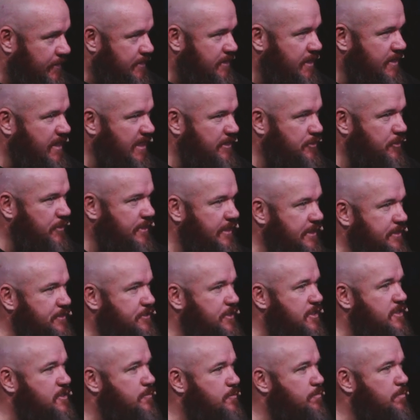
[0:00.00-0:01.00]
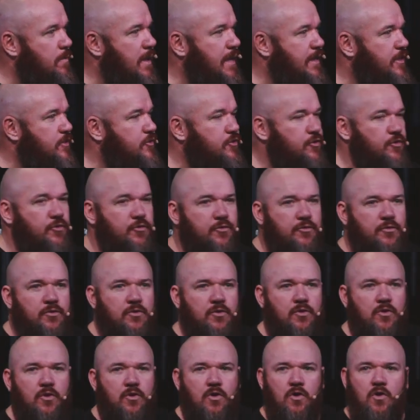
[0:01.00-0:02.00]
so that you can just make do?
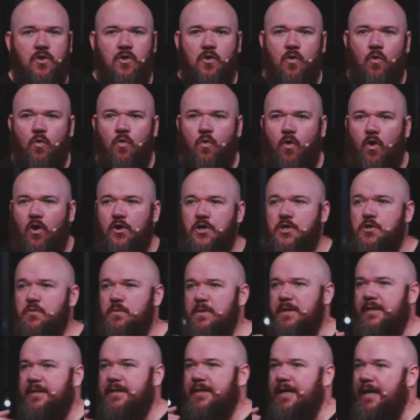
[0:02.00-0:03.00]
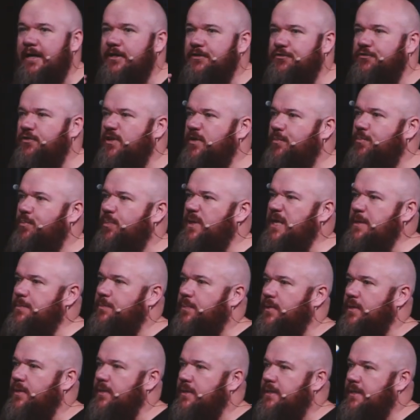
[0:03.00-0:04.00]
Or are you encountering
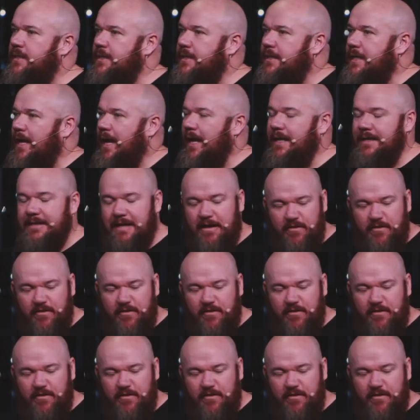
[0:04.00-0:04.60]
people? I